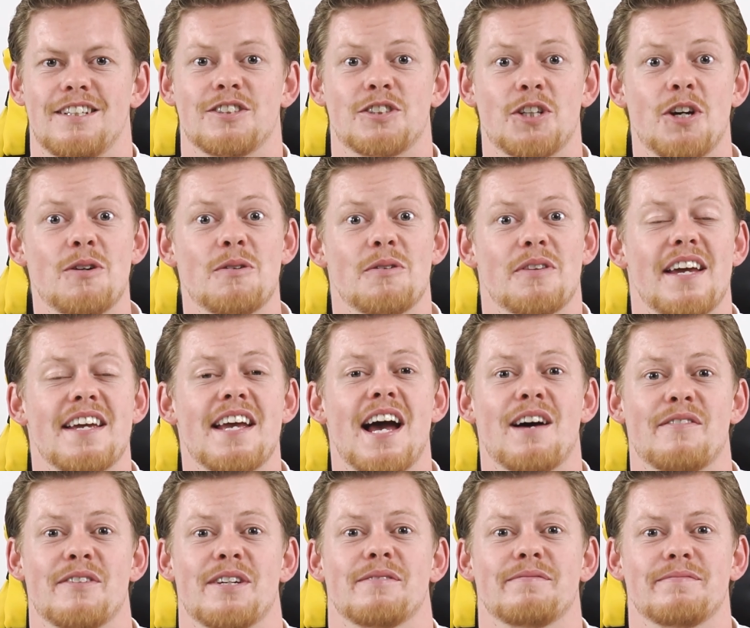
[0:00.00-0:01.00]
So there you
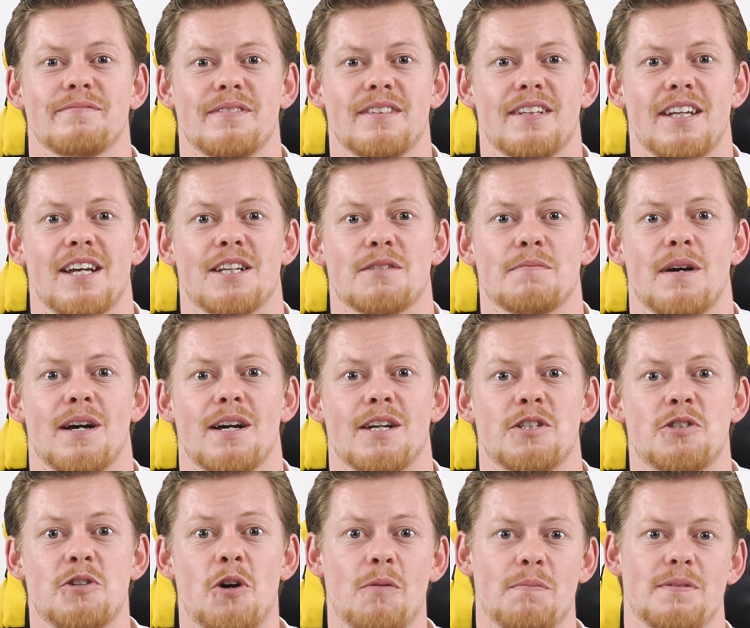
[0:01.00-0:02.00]
have it. There's my
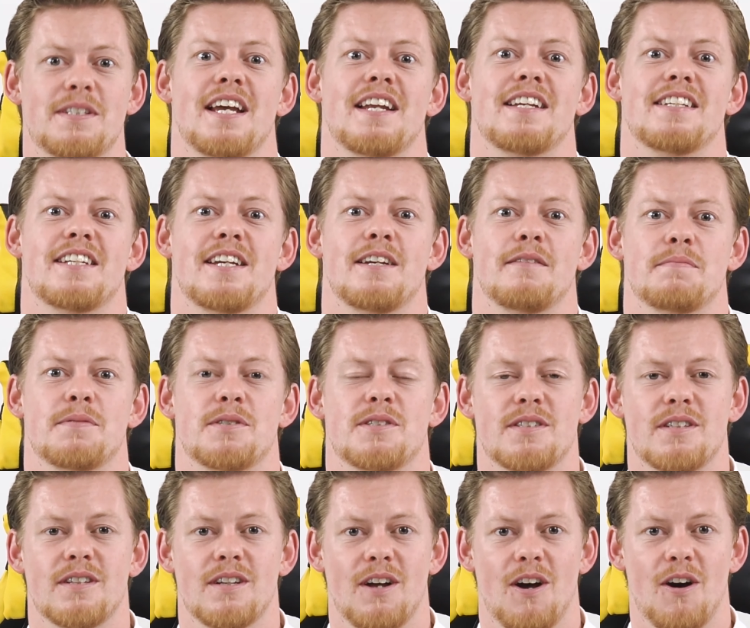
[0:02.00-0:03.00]
top 10
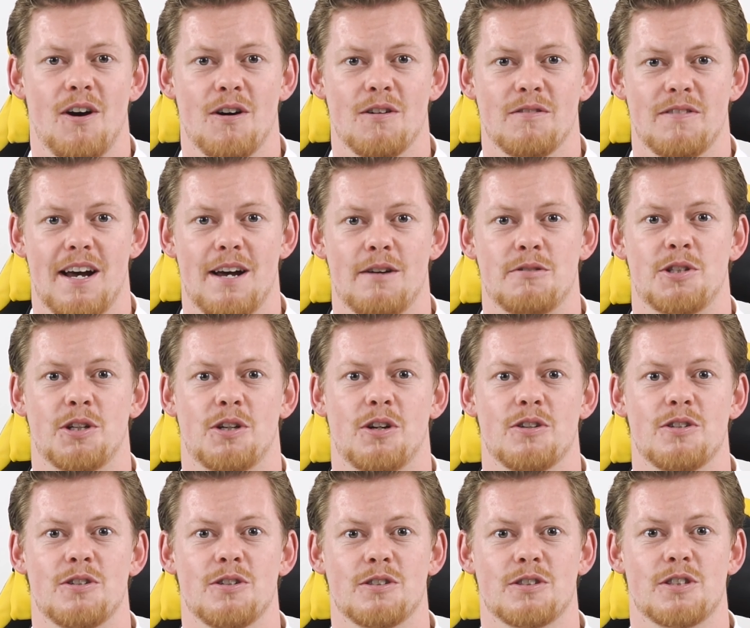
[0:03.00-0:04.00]
tips of how to
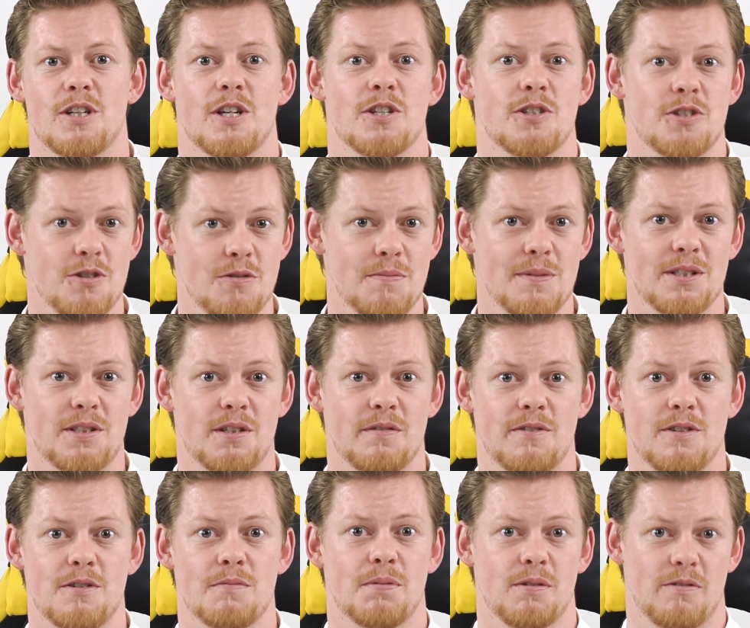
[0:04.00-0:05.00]
conduct a Zoom
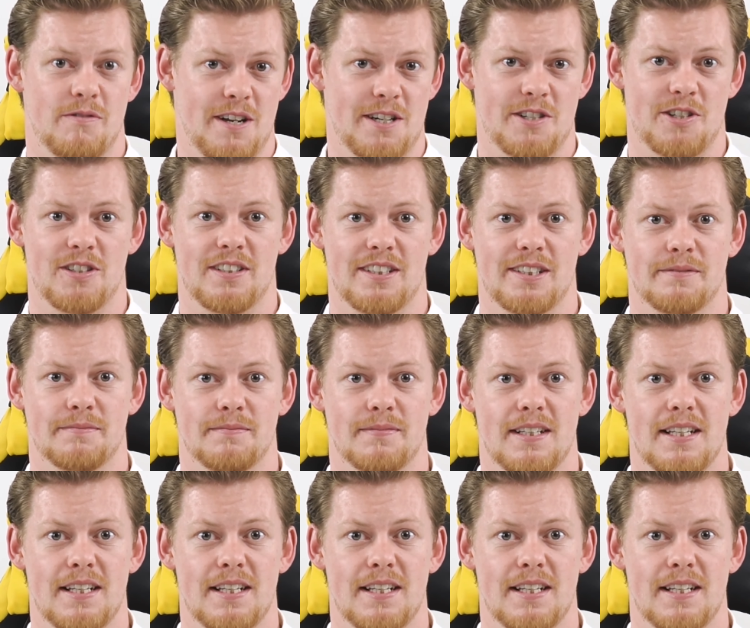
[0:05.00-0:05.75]
interview professionally.